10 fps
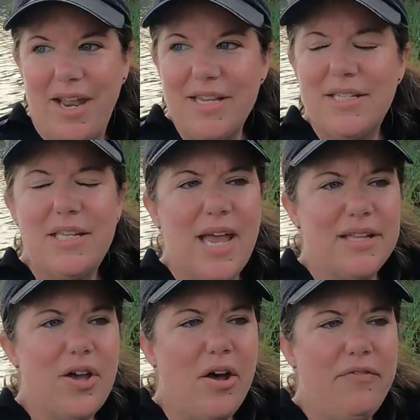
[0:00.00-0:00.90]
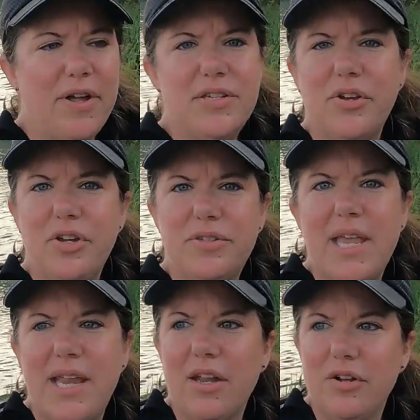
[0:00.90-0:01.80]
And he said, "Yeah, it's all fun until you
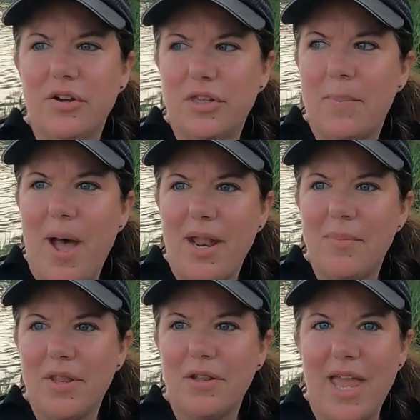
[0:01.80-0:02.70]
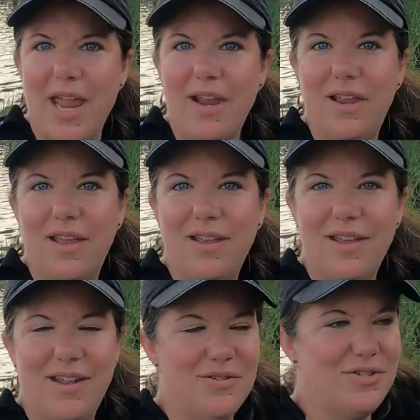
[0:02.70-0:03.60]
sink and you're at the bottom of the lake."
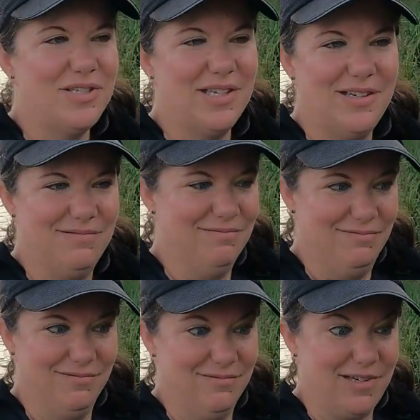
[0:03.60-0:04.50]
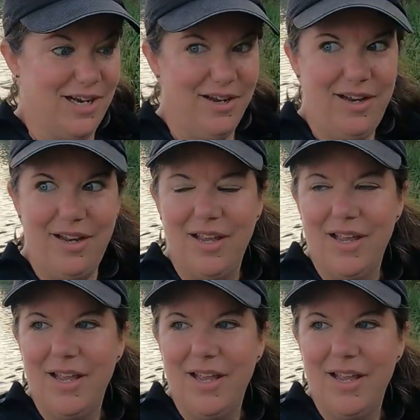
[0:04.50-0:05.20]
And I was just like, okay.